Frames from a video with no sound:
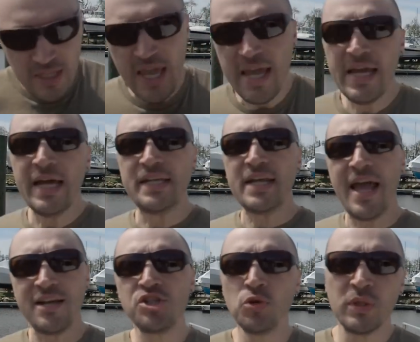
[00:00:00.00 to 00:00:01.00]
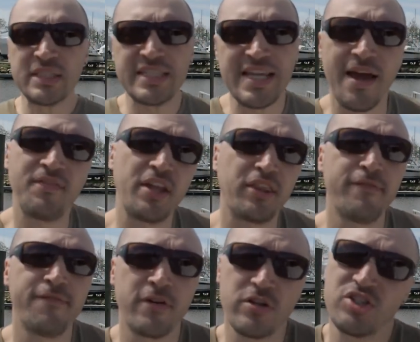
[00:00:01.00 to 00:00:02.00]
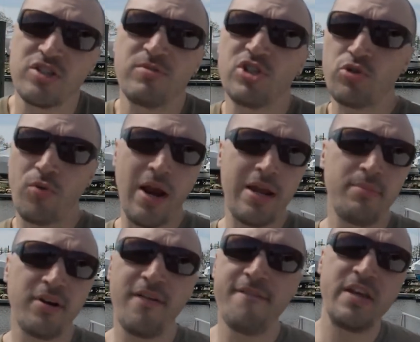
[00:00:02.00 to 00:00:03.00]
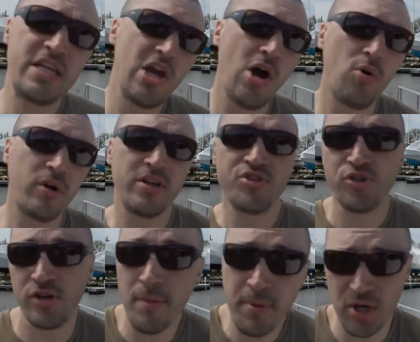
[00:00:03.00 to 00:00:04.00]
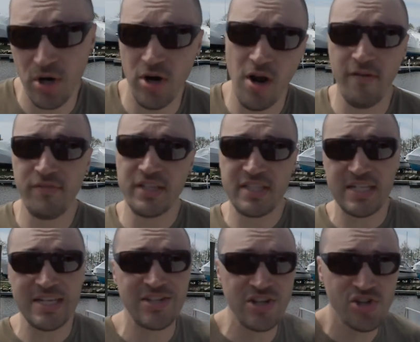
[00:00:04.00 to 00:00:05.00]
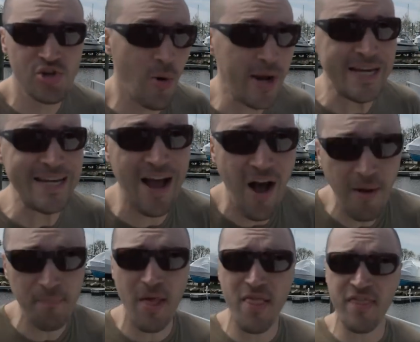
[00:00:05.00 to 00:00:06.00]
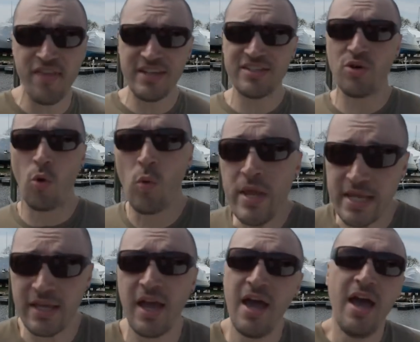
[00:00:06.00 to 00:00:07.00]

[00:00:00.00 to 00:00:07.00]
And as you will see, I've got the first subscriber video contributor of the season joining up this week.